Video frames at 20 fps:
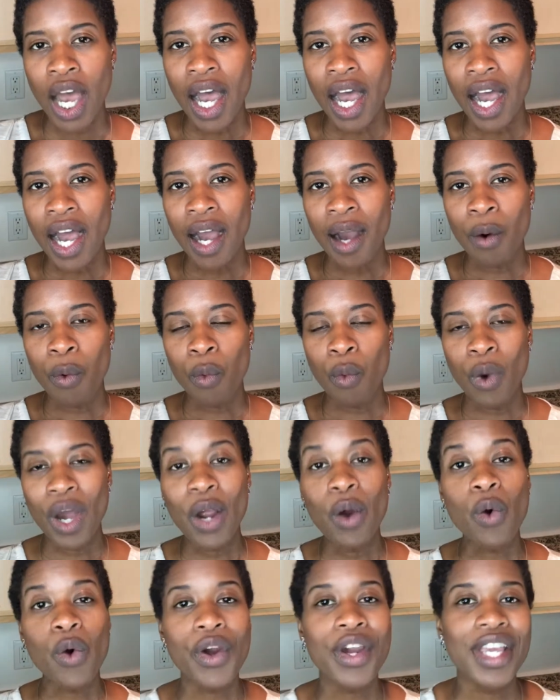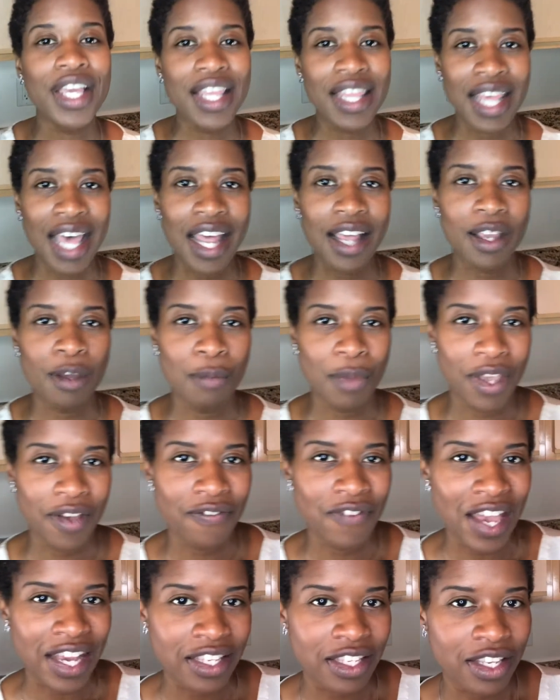um, what organ that could be
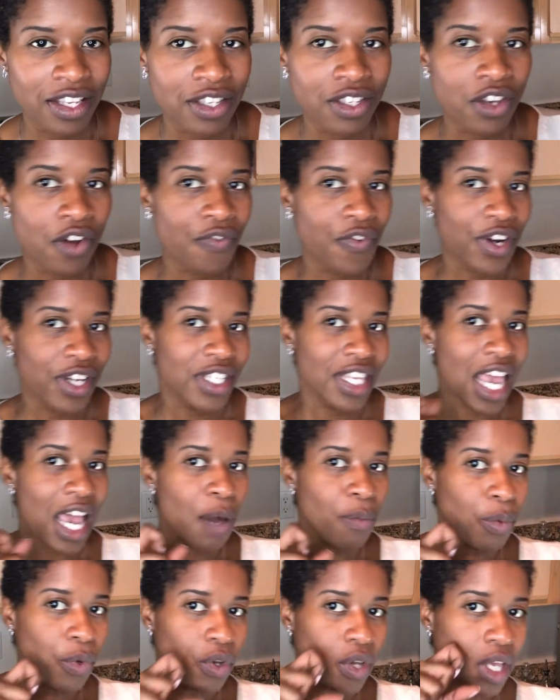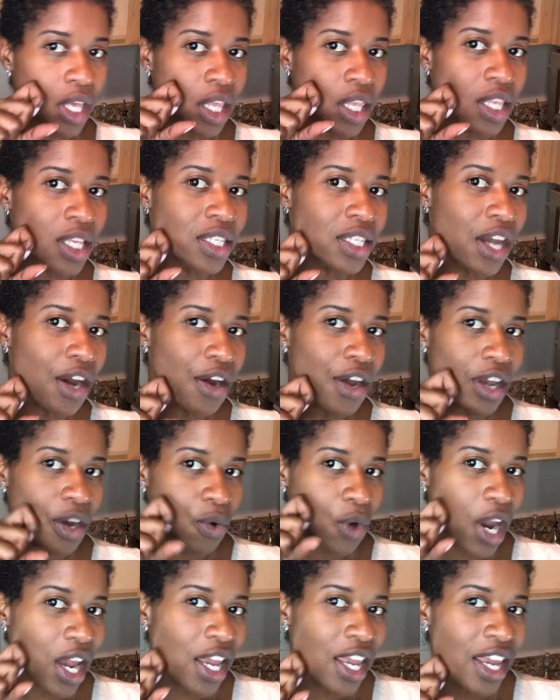affected. So for example, in this
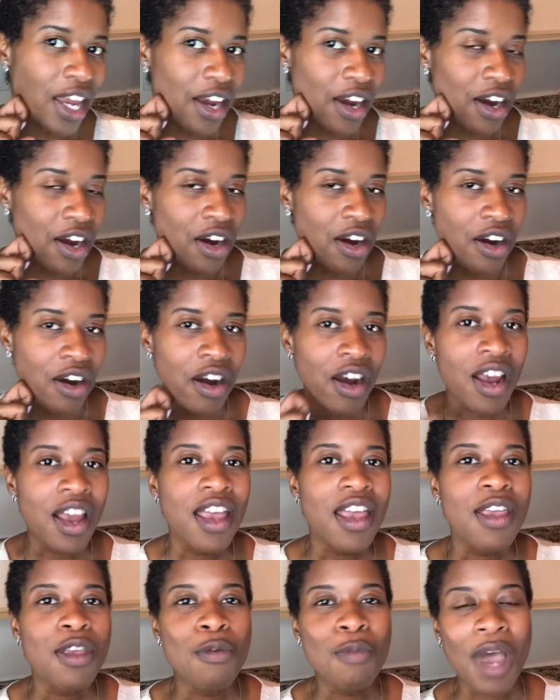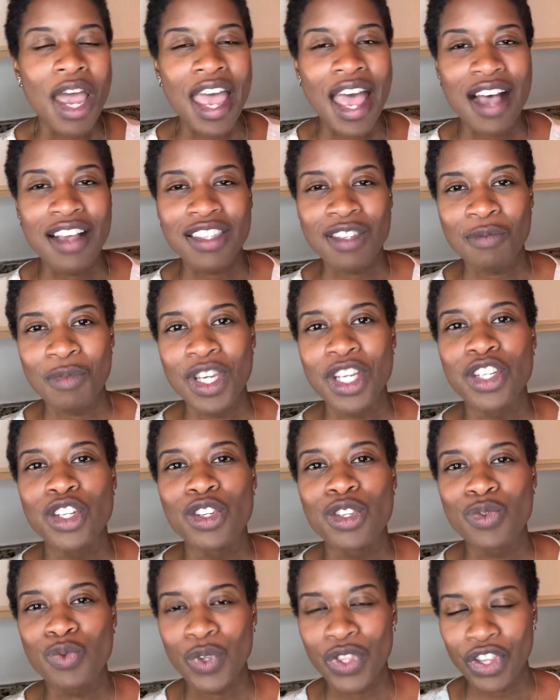area right here, you might have some
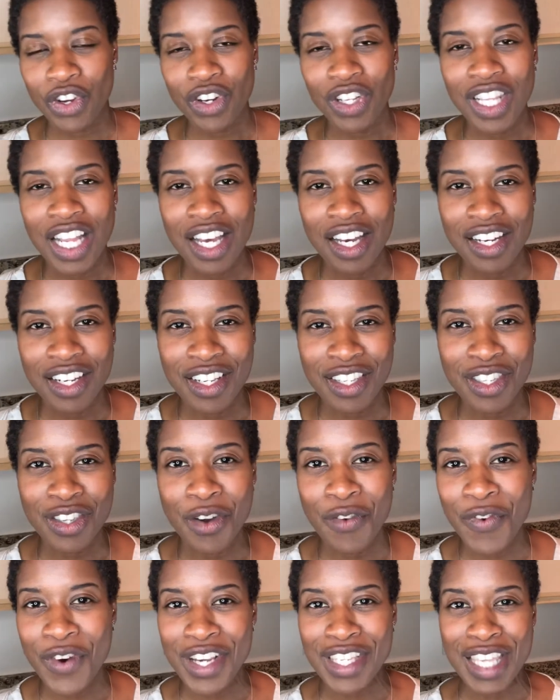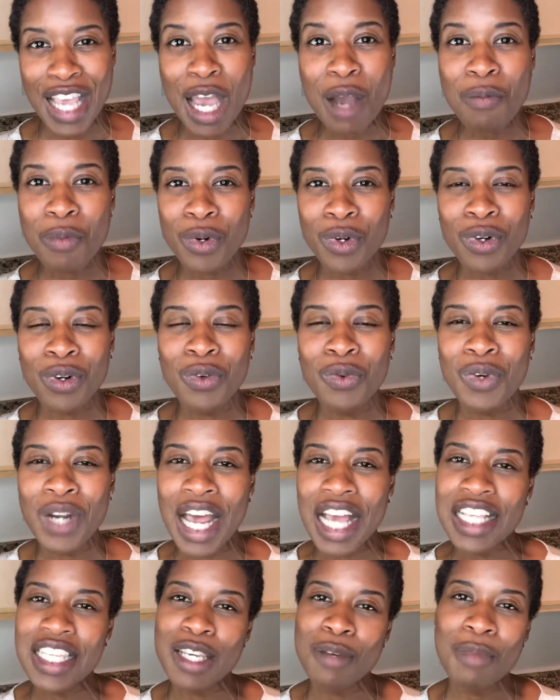issues with your lungs. So for example,
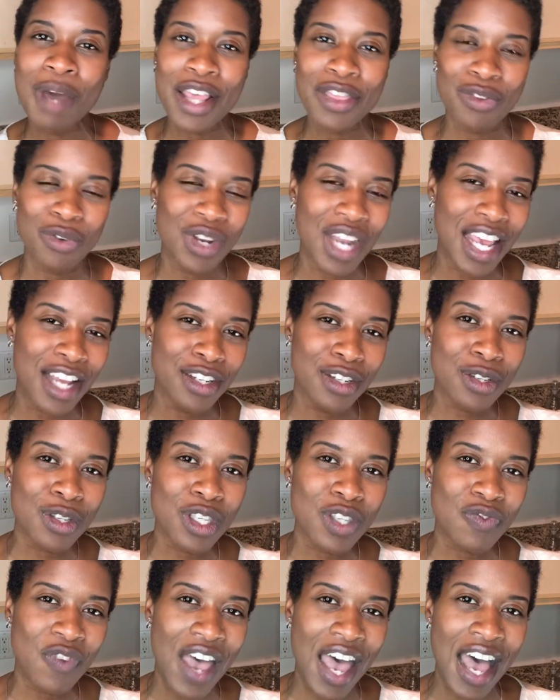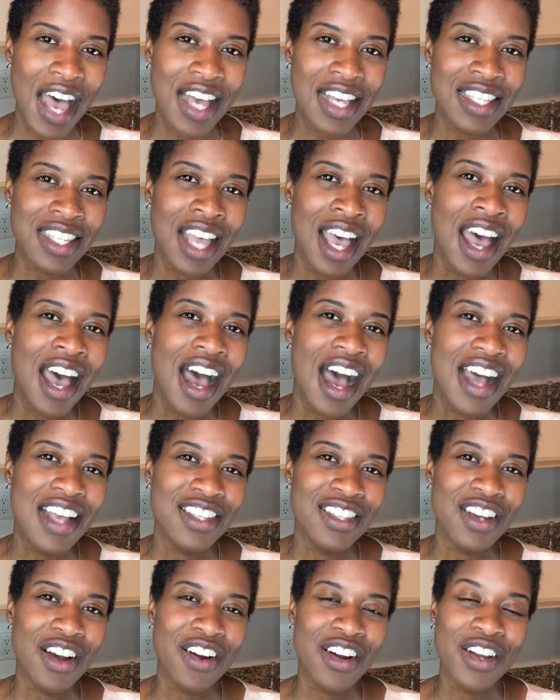when I did my three day juice fast,
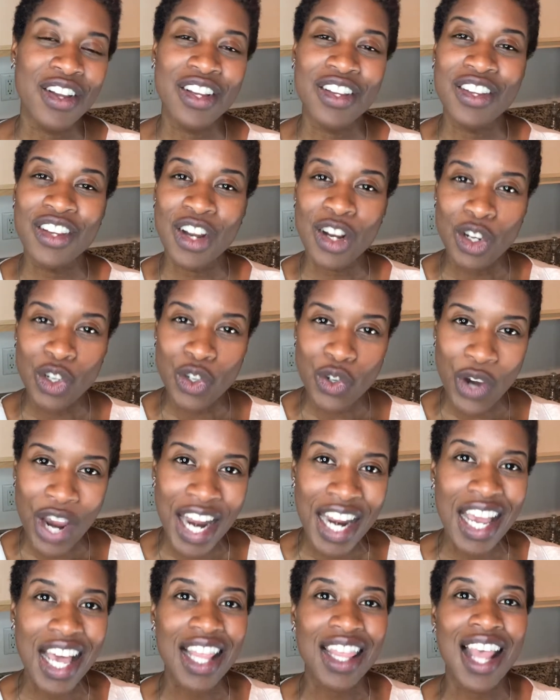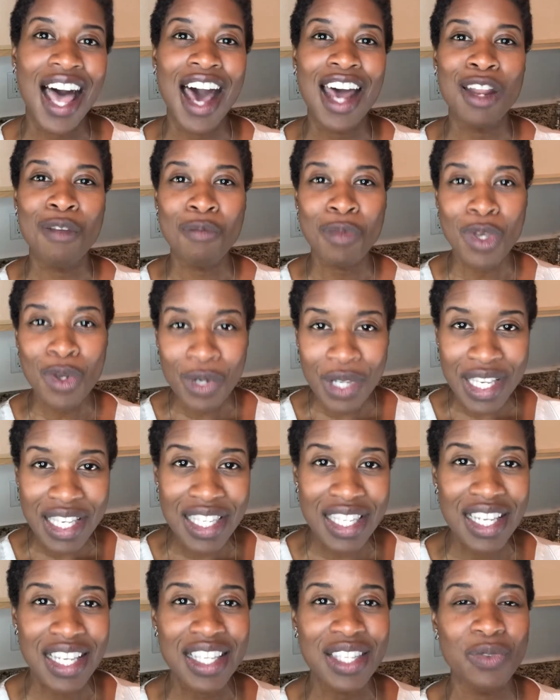I started, you know, draining a lot of
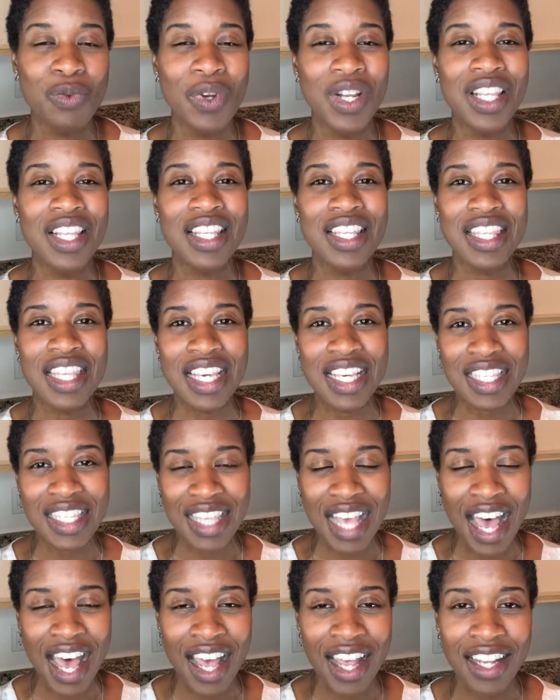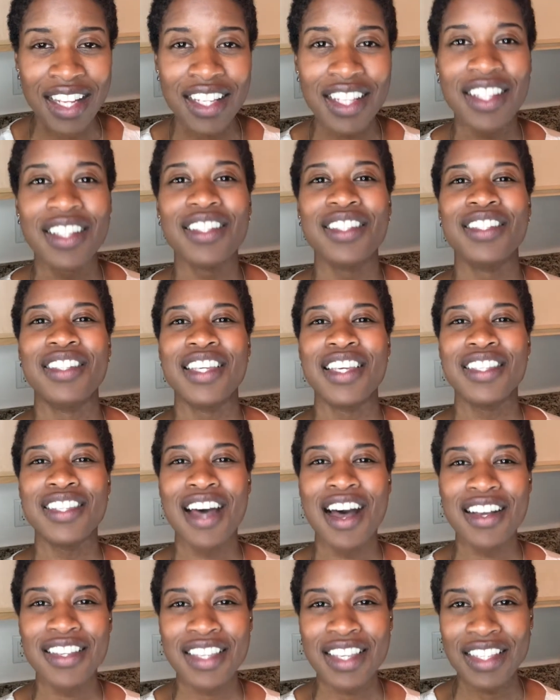mucus because one of the things that
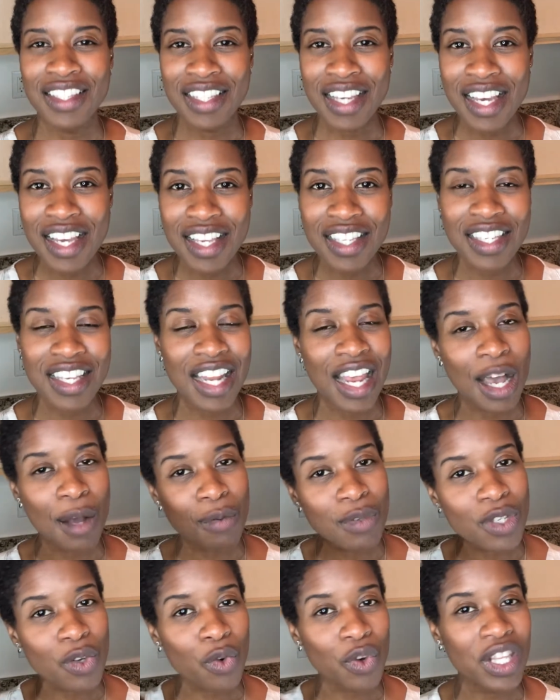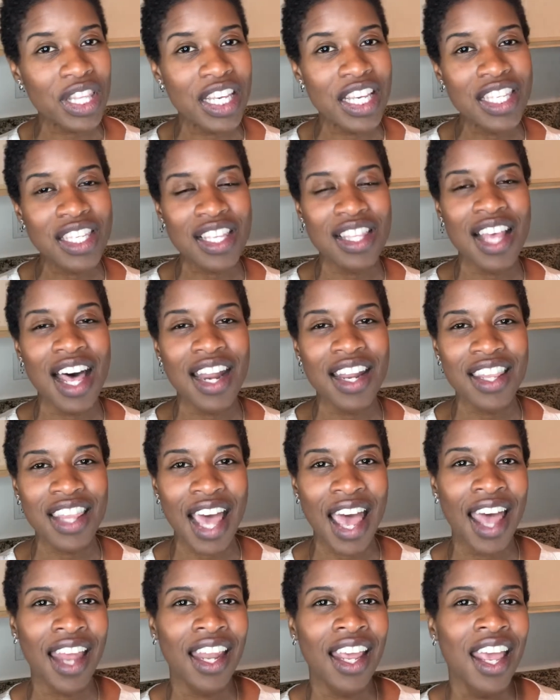detoxing does, it helps to release a lot of
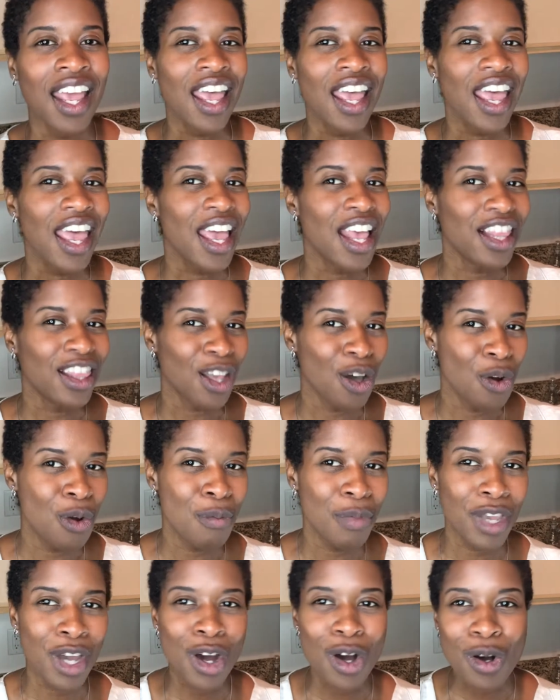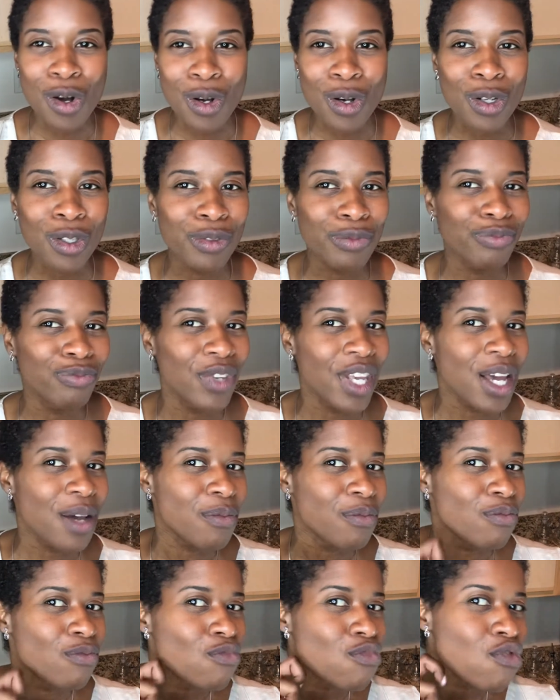that. And lo and behold,
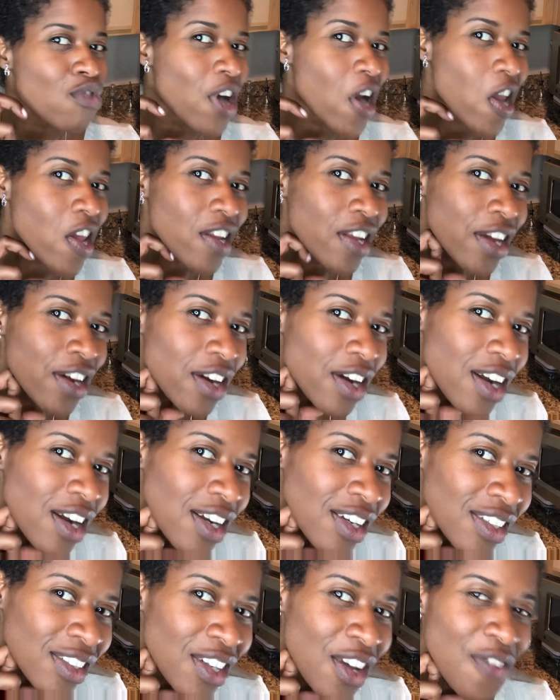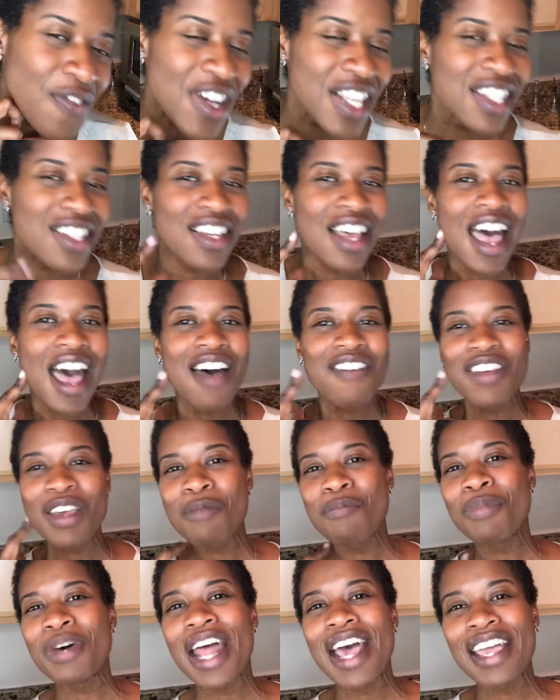yep, right here, I don't know if I still have
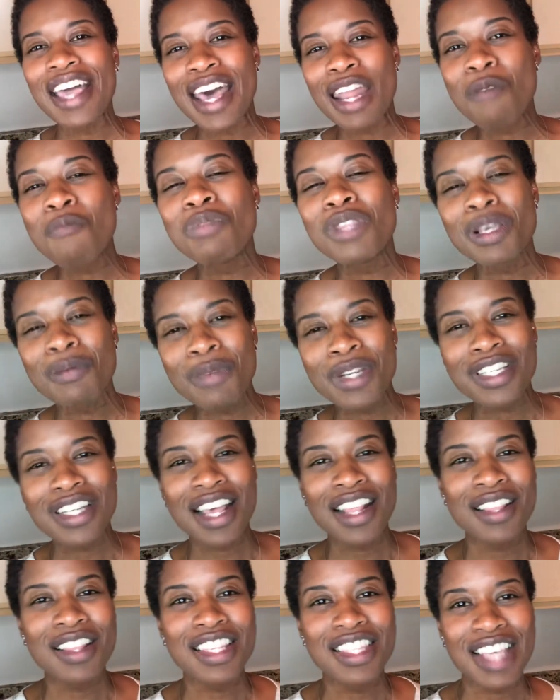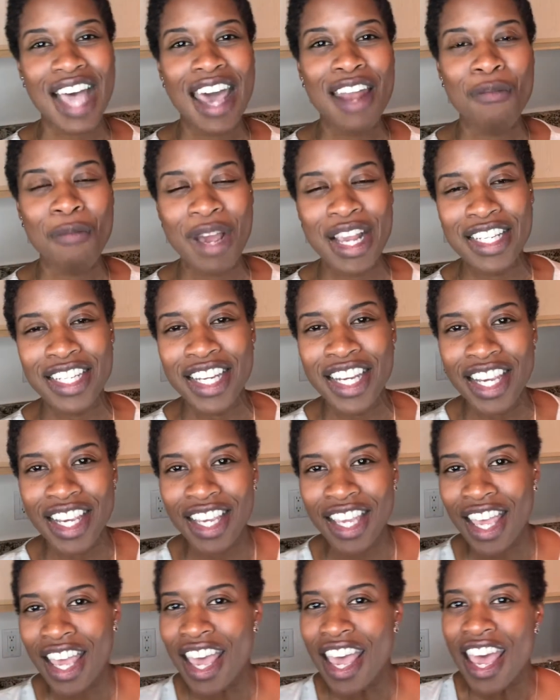it, but I got a blemish on the side of my
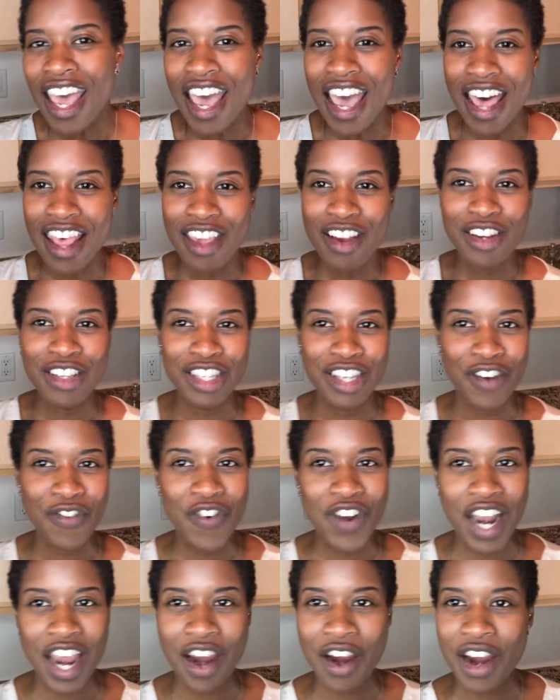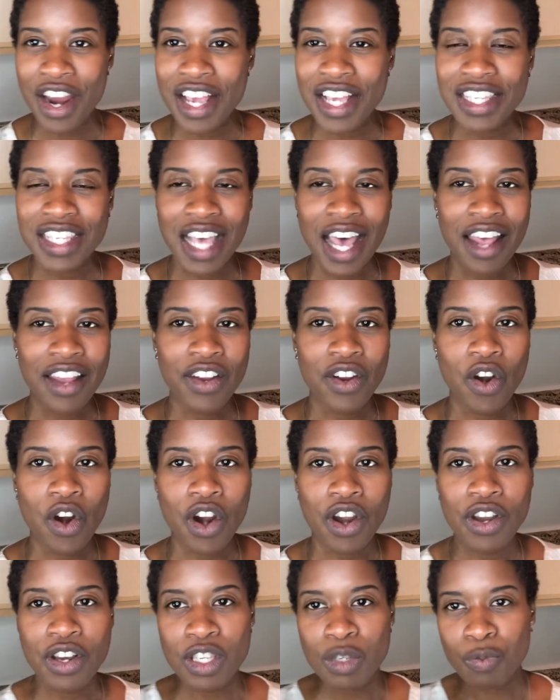cheek and there's different areas that you know
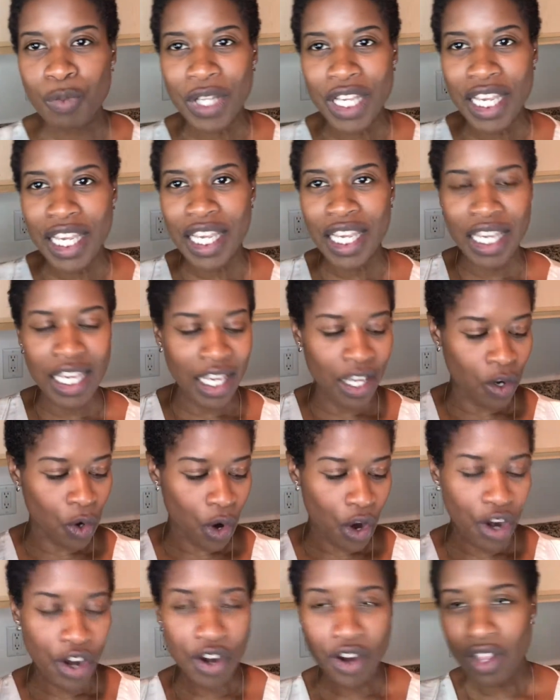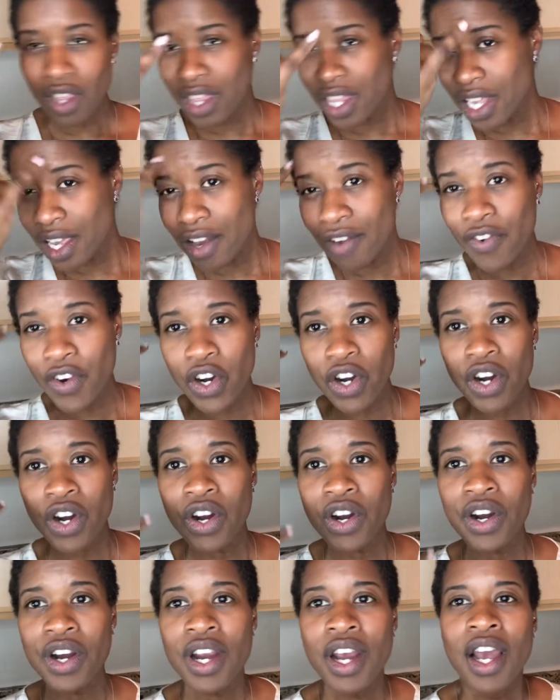are your spleen or your
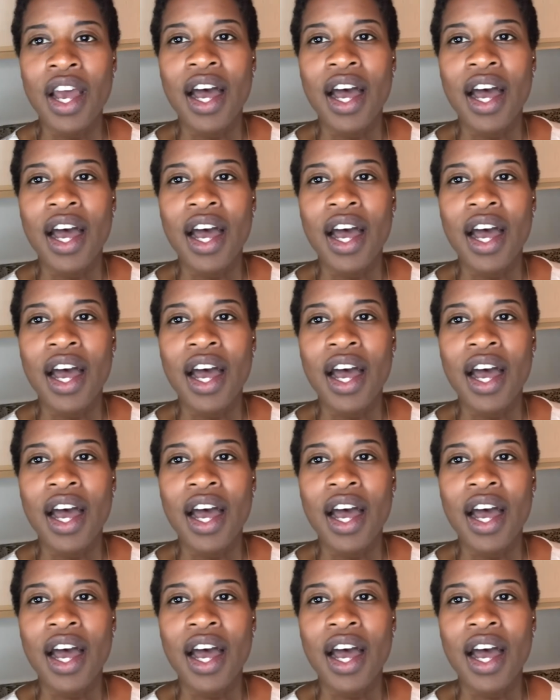liver